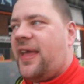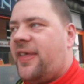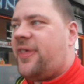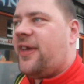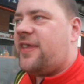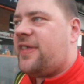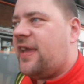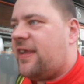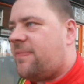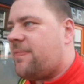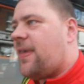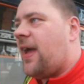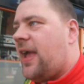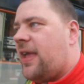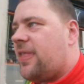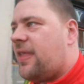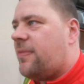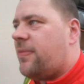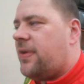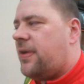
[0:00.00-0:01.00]
If they did,
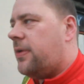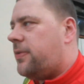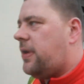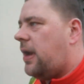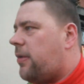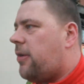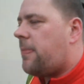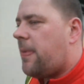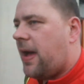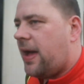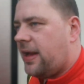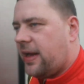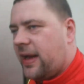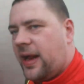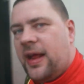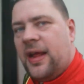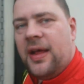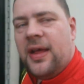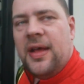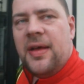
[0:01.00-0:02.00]
mate, then we all know about
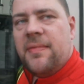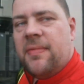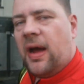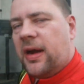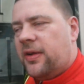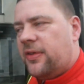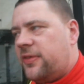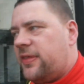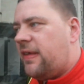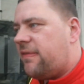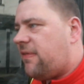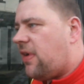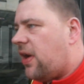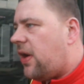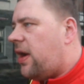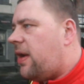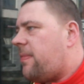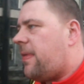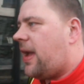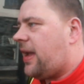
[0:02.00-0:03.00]
it. But I don't think they've
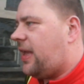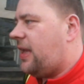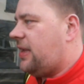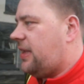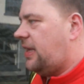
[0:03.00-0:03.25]
got a Mackie